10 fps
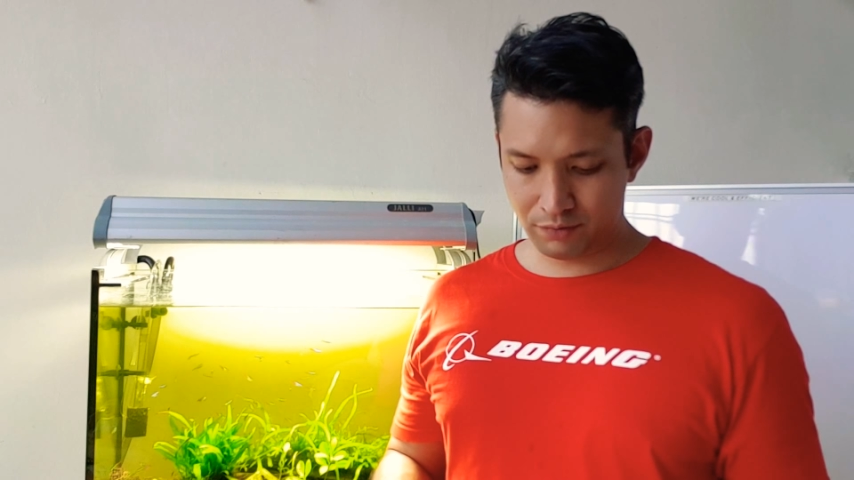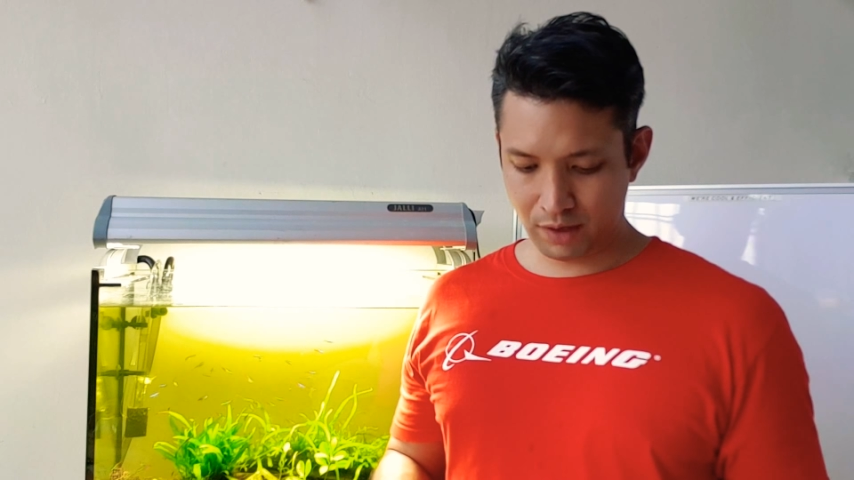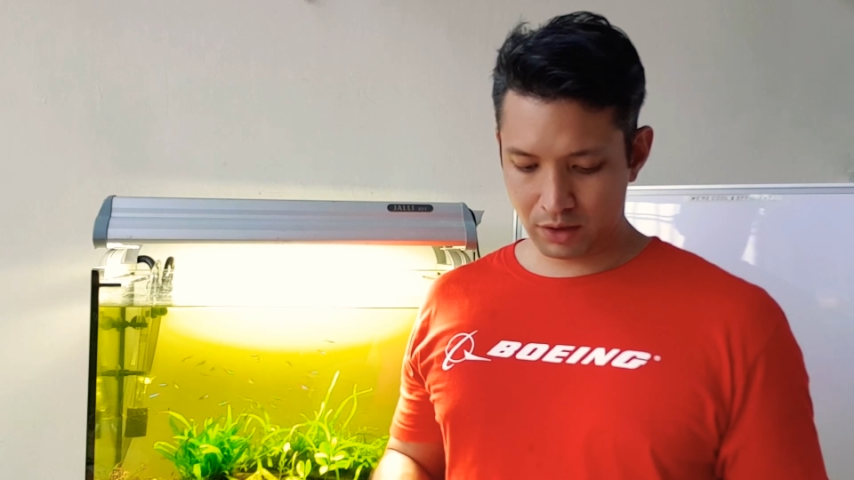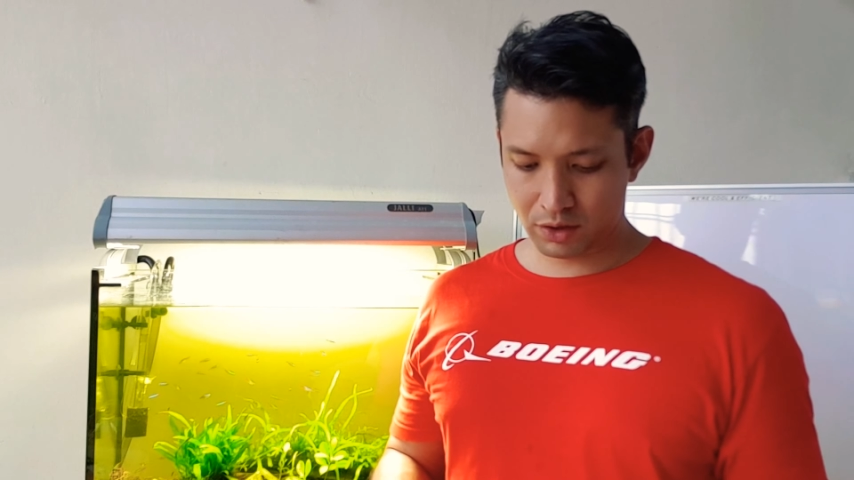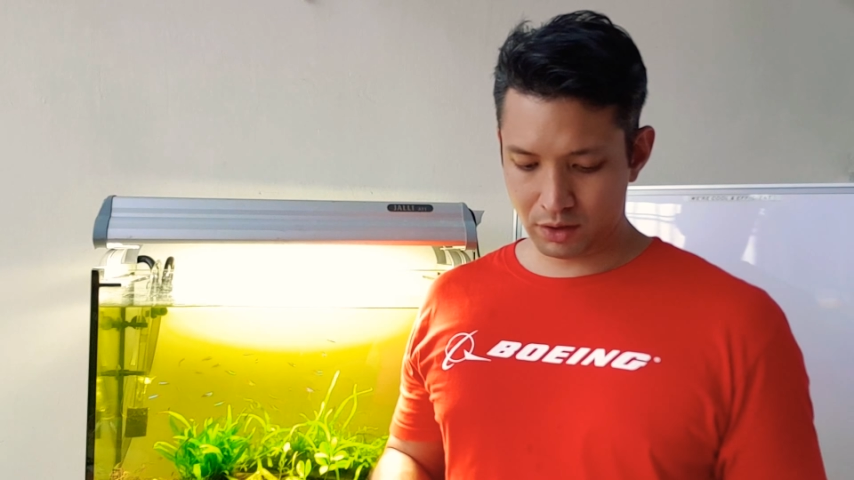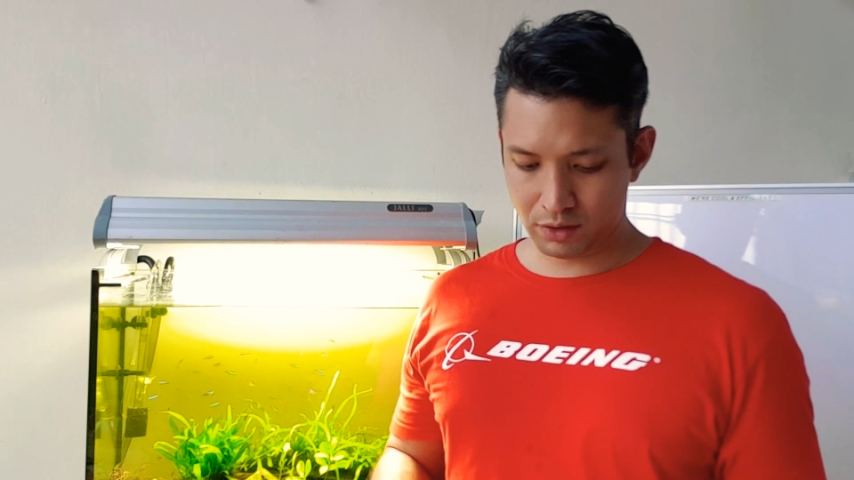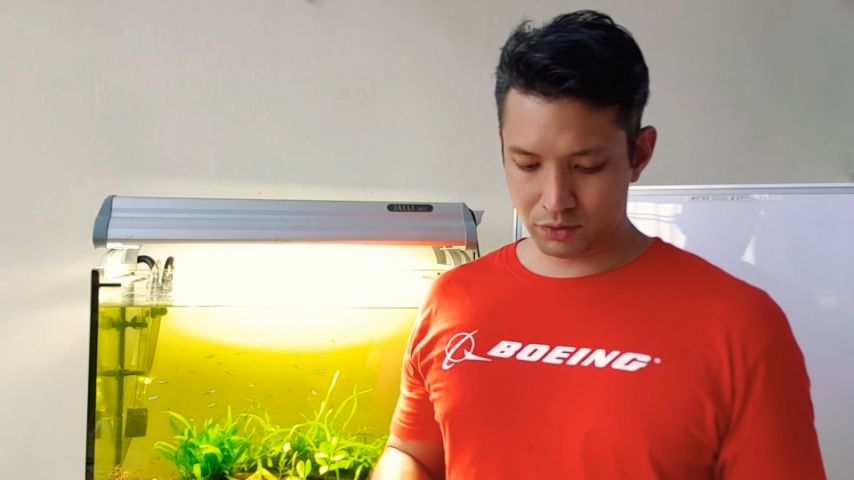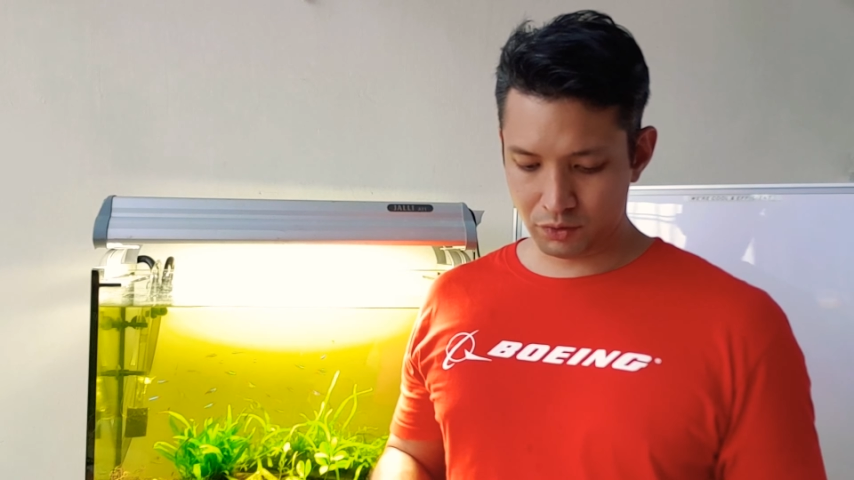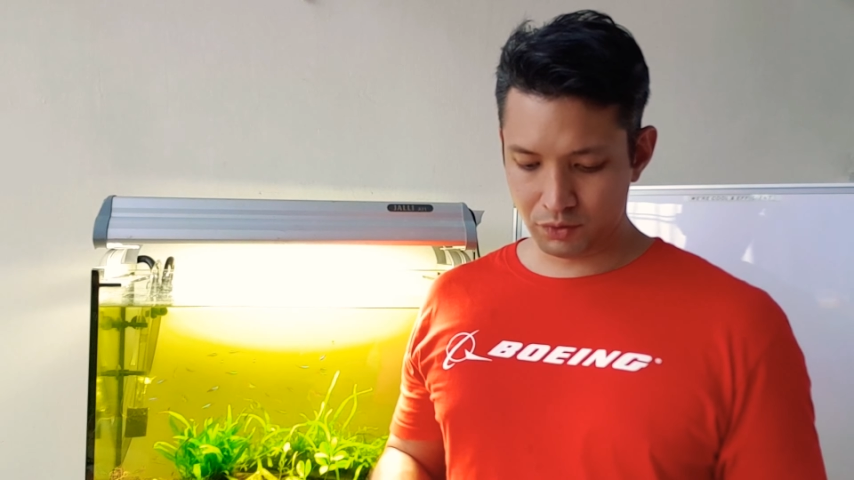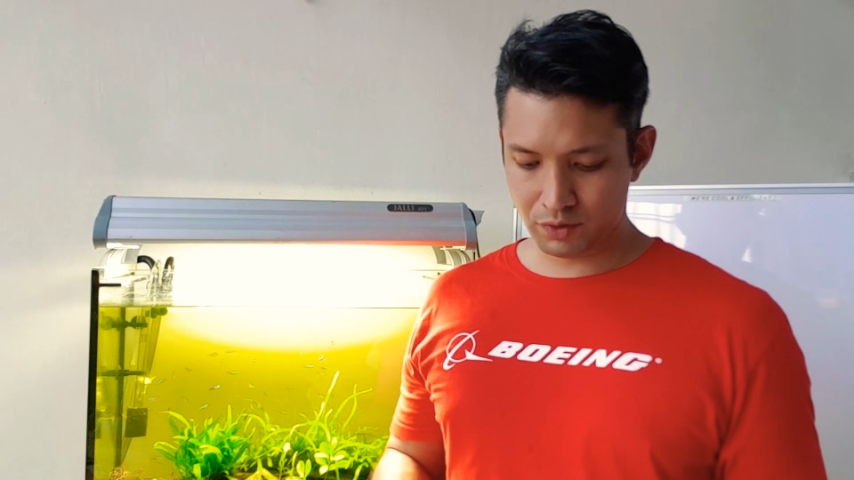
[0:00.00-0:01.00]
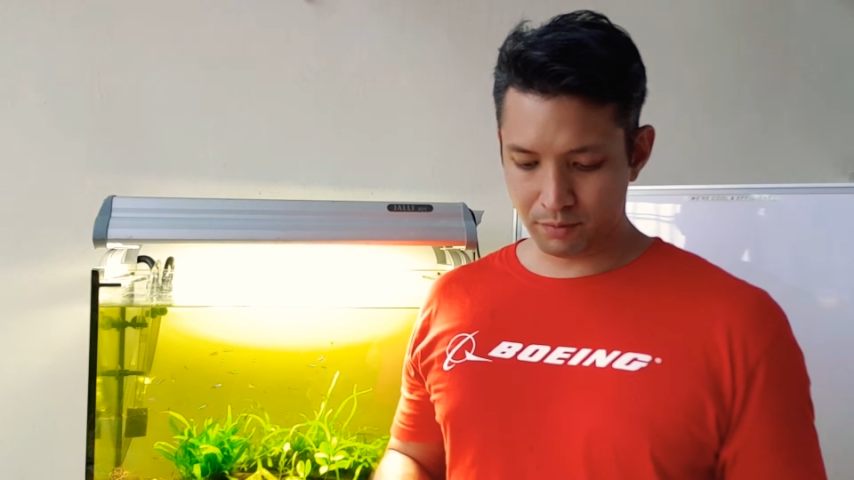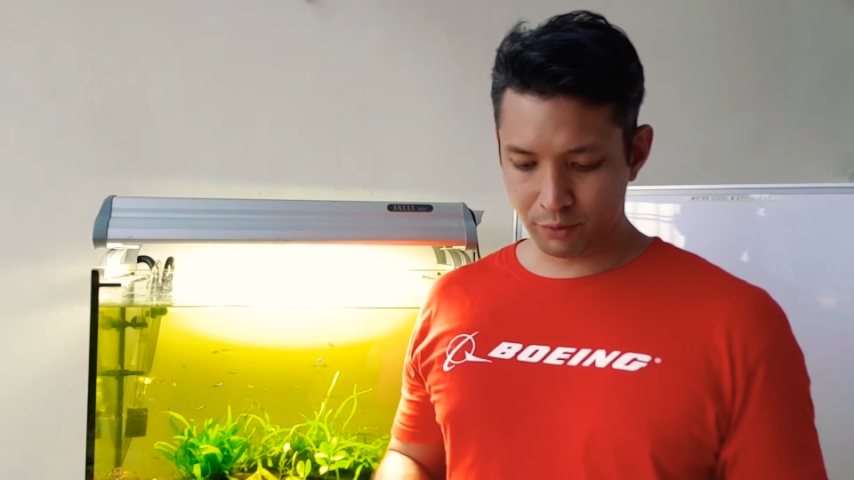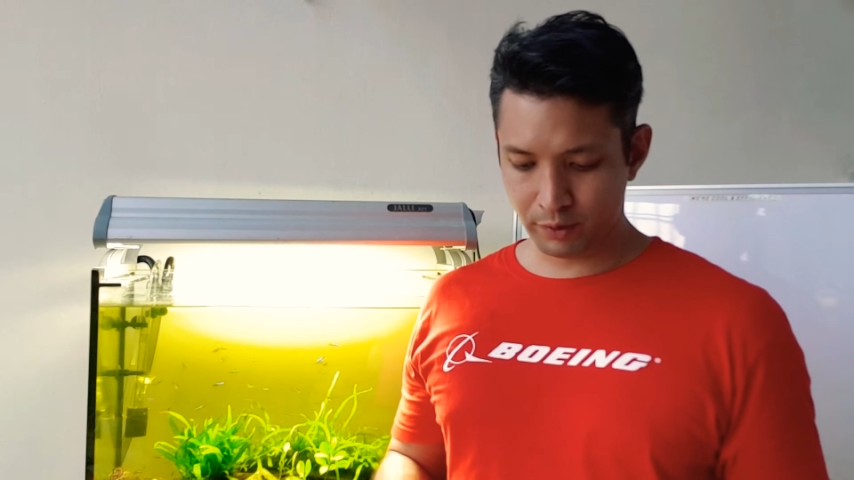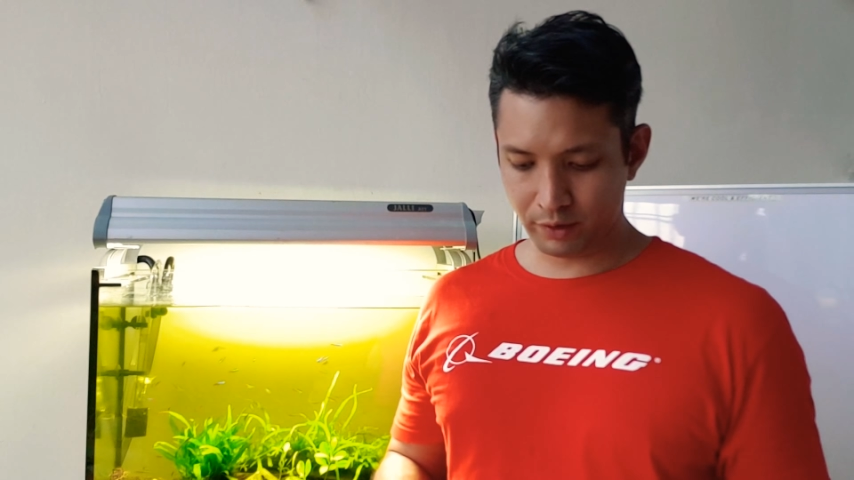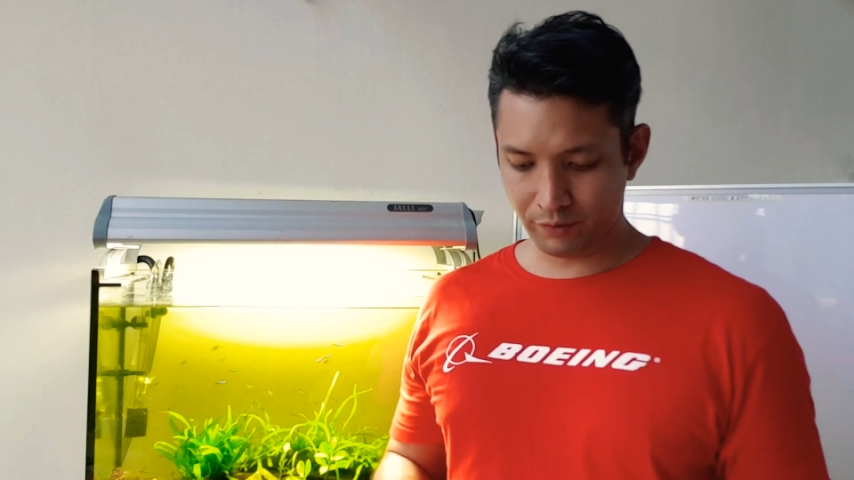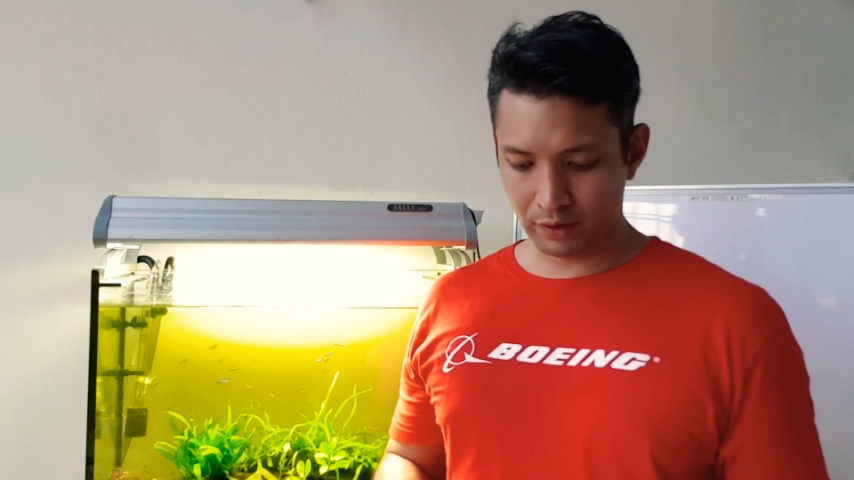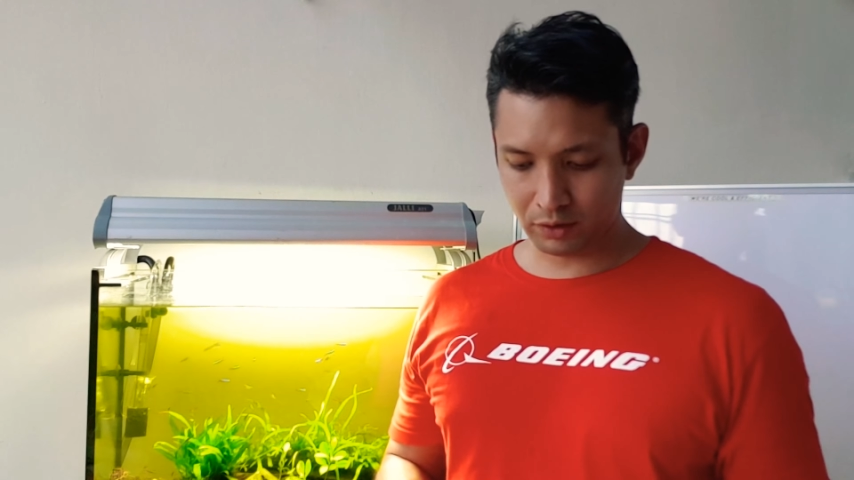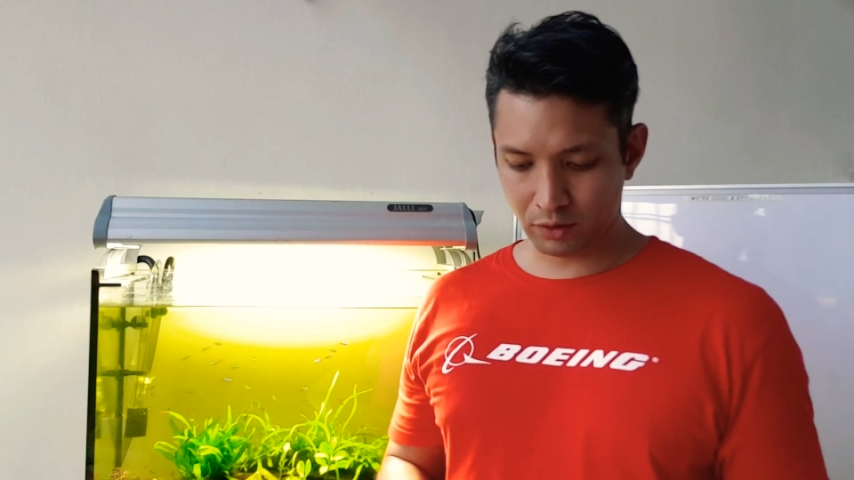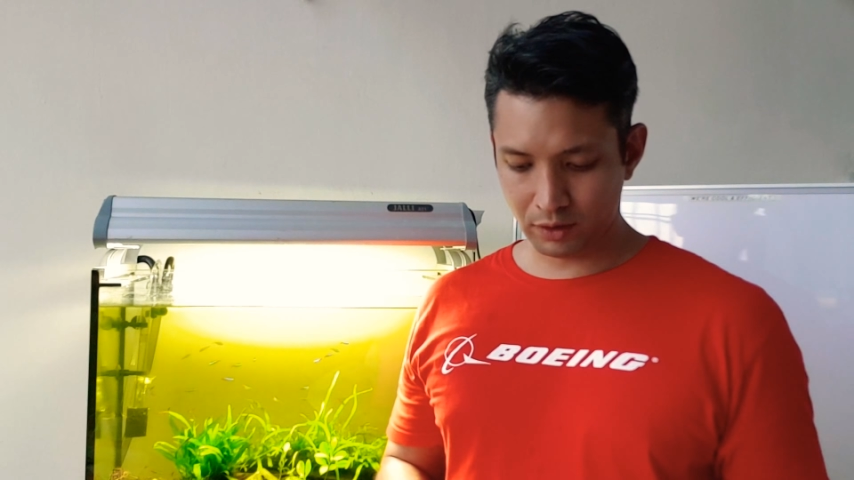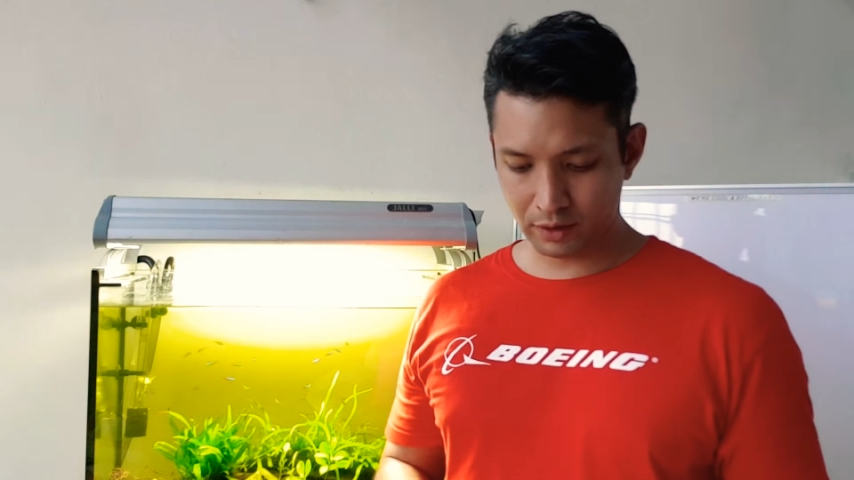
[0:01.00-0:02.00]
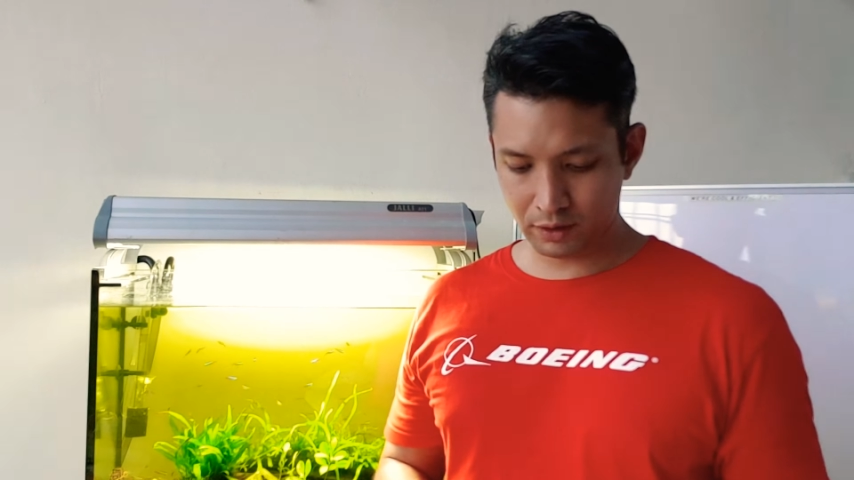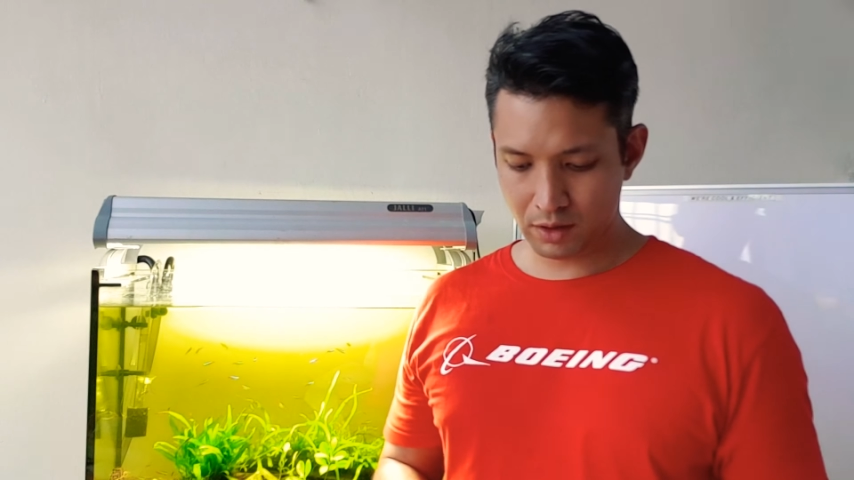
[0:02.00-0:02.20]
reaction is used in brewing of alcoholic